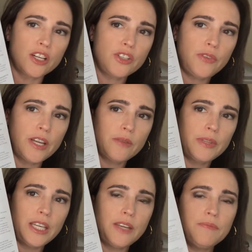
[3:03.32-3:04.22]

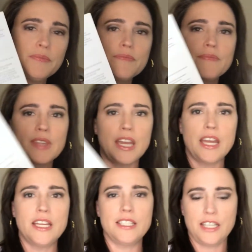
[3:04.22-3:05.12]
family,
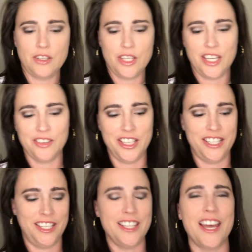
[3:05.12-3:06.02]
and I know you can't really
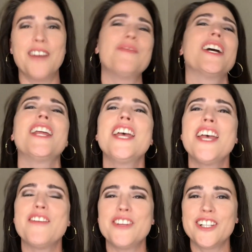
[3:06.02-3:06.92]
see that, but
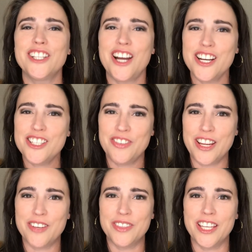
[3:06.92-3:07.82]
if you're a large
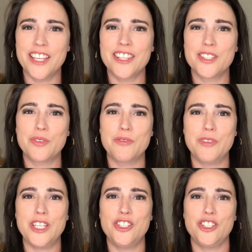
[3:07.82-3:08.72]
family, this will
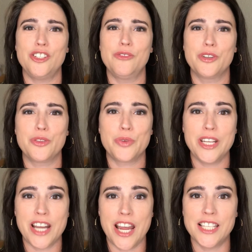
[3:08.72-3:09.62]
feed you for 3
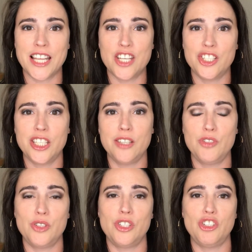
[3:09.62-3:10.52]
nights, and she gives
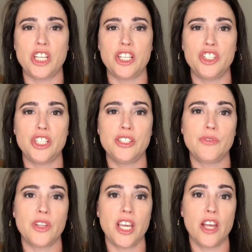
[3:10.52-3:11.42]
you suggestions
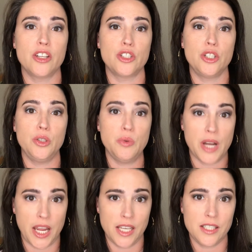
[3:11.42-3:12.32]
for the other 2
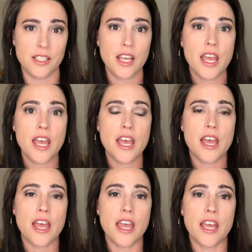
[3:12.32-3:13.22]
nights.
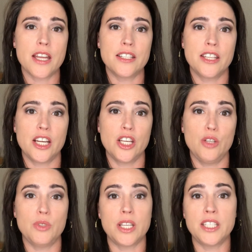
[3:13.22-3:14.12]
And they
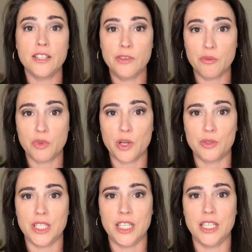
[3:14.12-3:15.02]
use a different
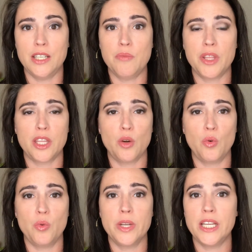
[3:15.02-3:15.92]
protein, but
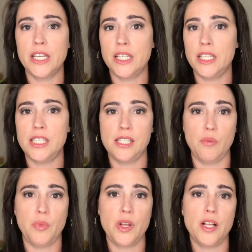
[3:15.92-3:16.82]
they're really
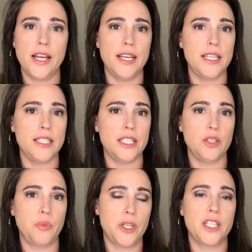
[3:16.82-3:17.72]
simple and easy
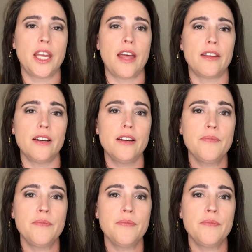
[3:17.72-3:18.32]
to put together.